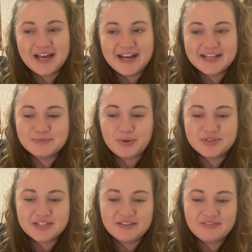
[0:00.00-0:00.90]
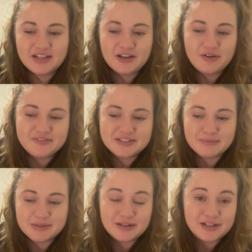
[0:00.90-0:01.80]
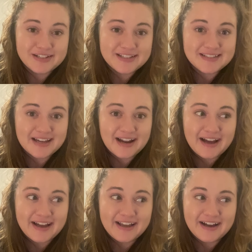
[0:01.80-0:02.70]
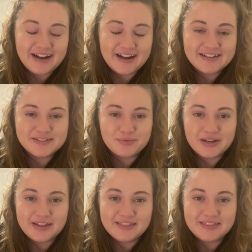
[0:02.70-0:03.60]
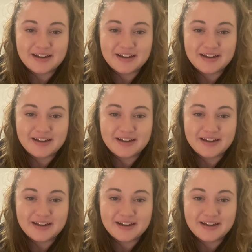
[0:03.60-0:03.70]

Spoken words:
as posting a video of some of the goodies that I got with